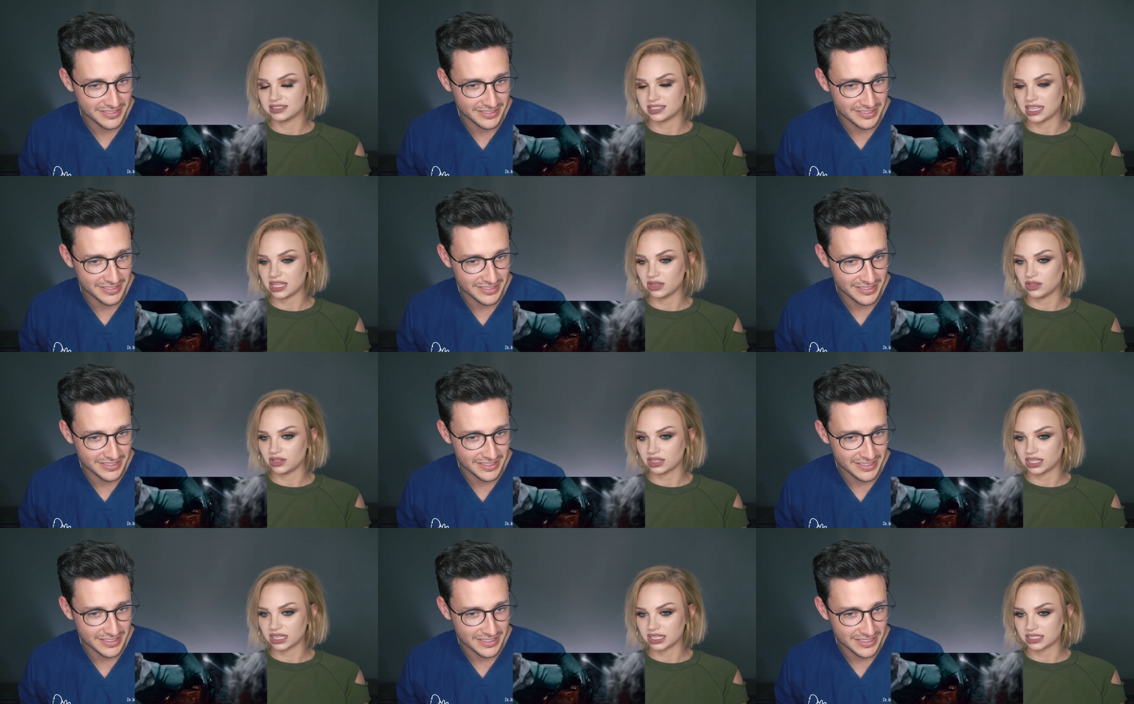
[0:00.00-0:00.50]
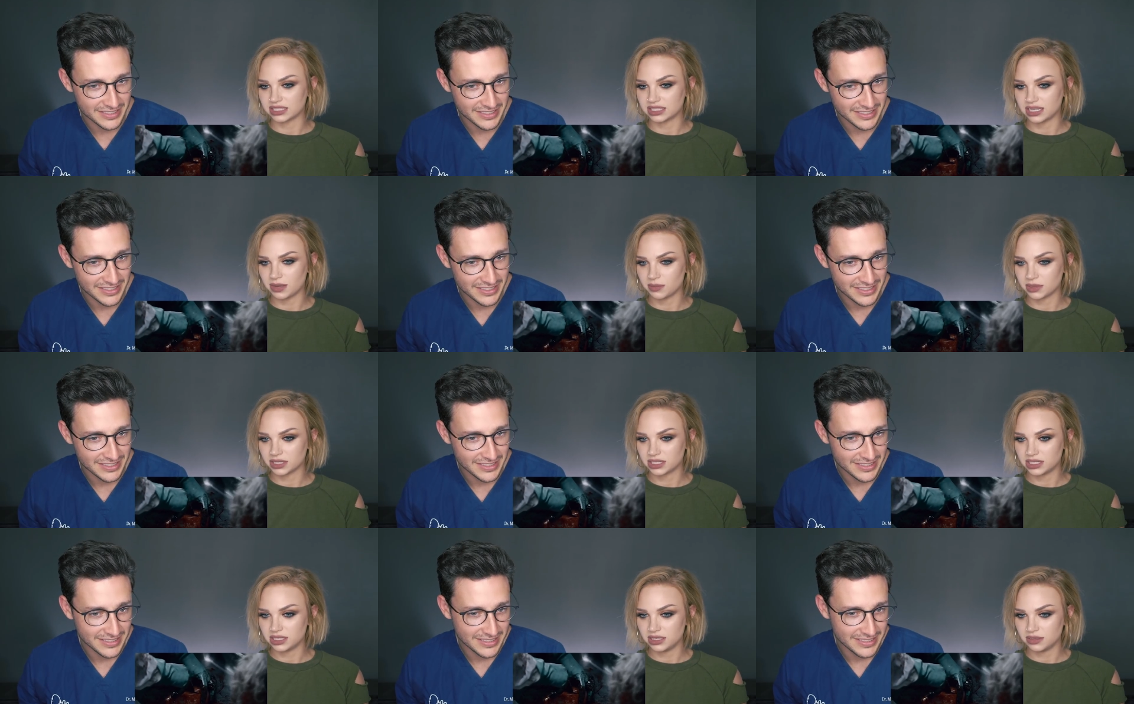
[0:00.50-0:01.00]
Speaker 1: Does that look like a
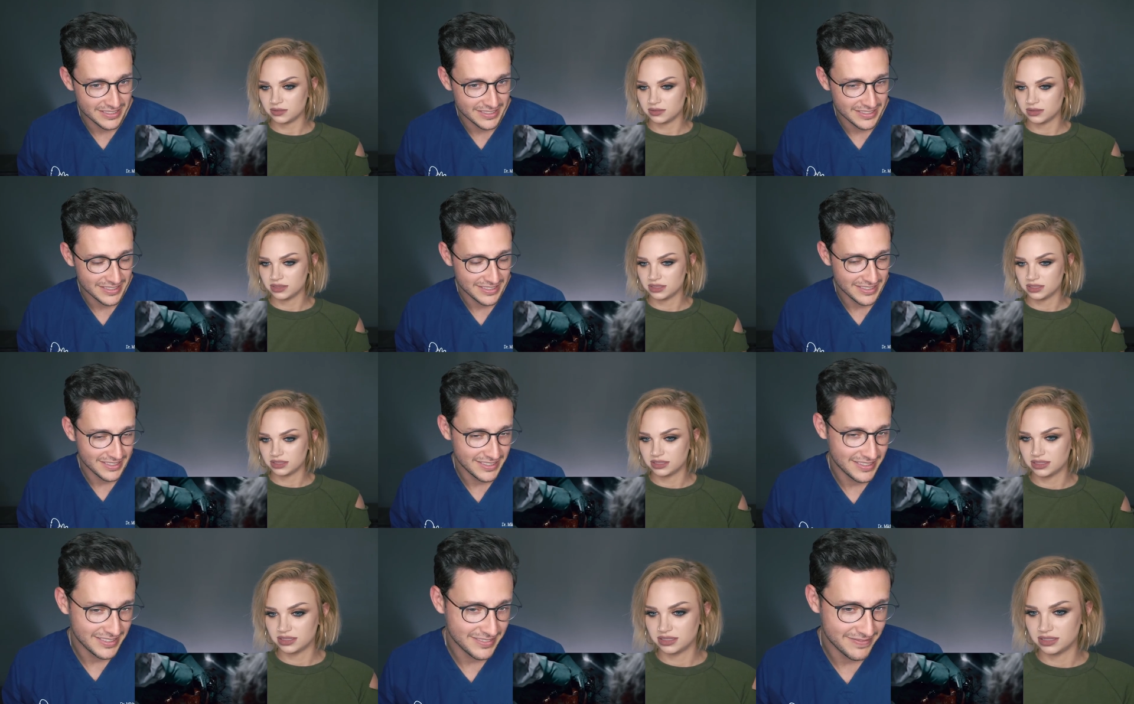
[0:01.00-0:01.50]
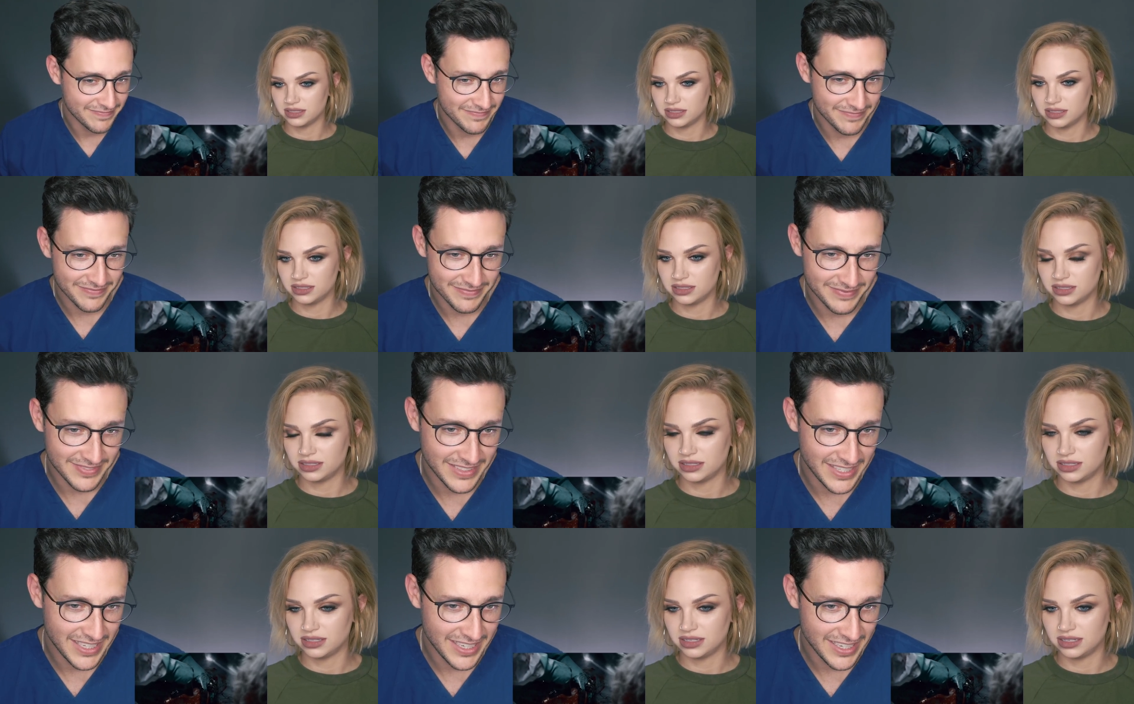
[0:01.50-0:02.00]
stomach to you?
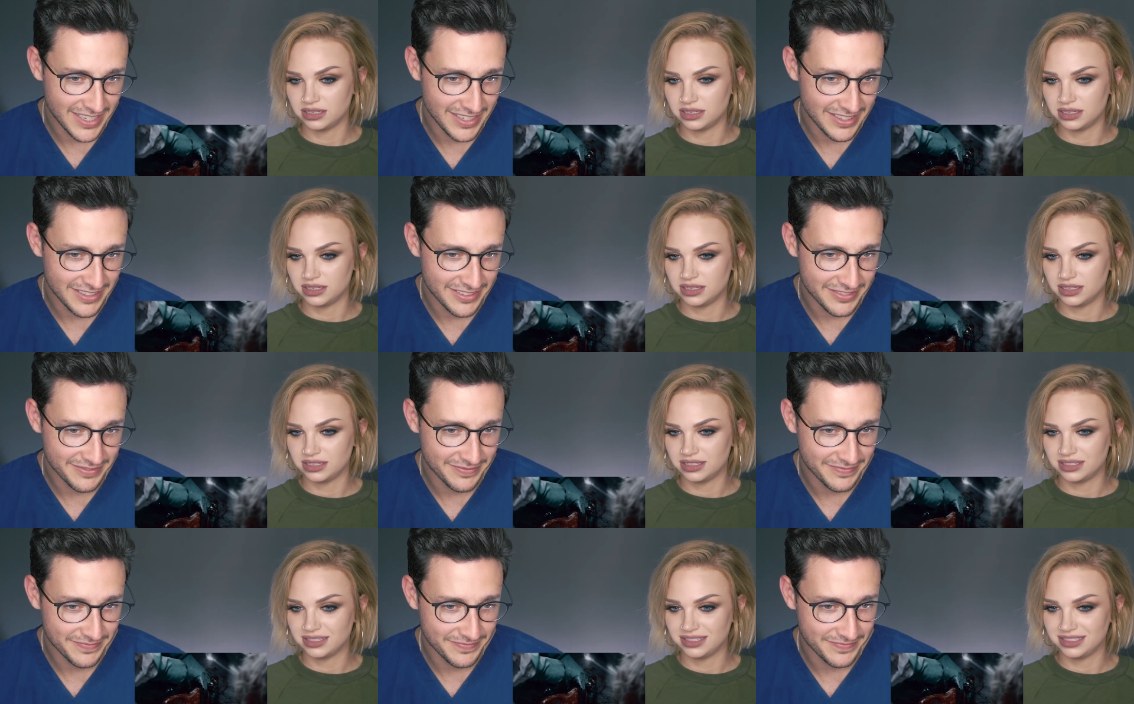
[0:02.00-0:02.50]
Yeah.